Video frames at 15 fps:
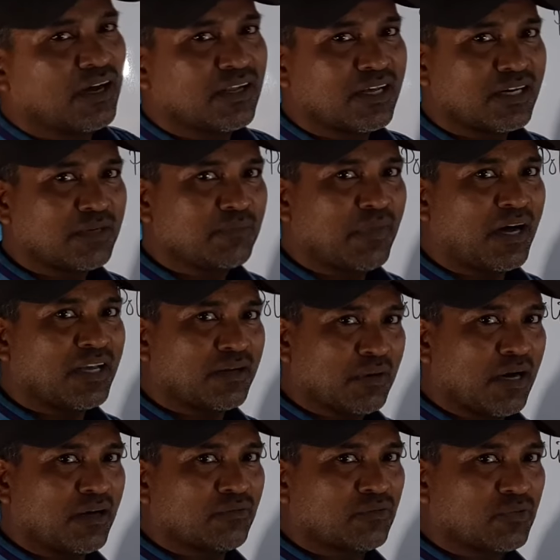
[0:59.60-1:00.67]
in my
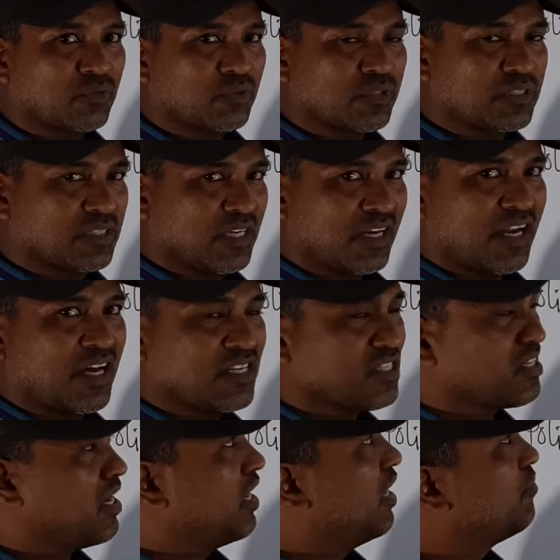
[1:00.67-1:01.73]
class,
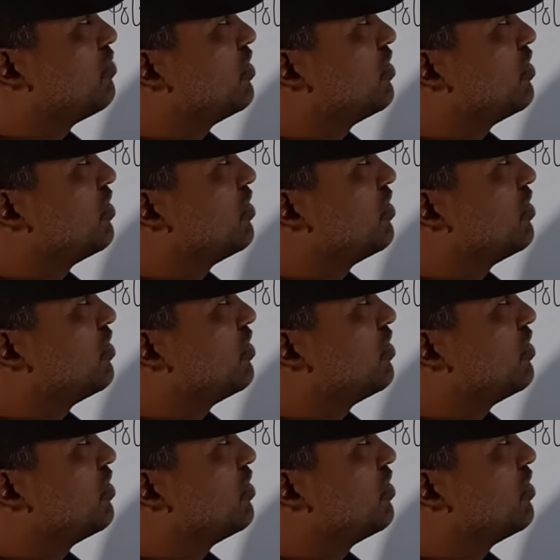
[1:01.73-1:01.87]
I have